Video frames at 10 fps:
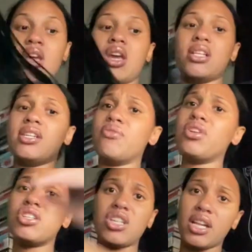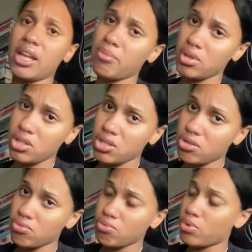It didn't really shed that much,
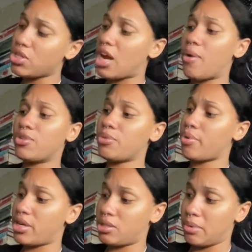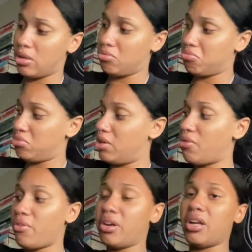which I was surprised about. Even
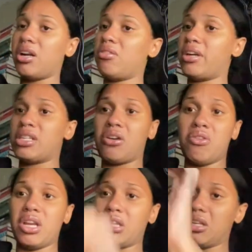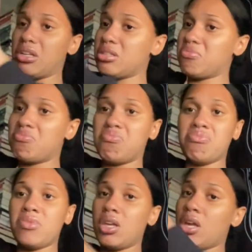right now, as I go like this,
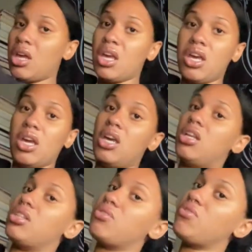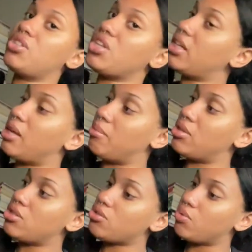it doesn't really shed that
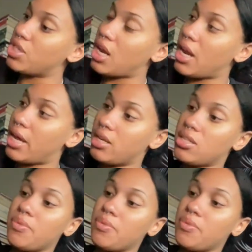much, which I liked.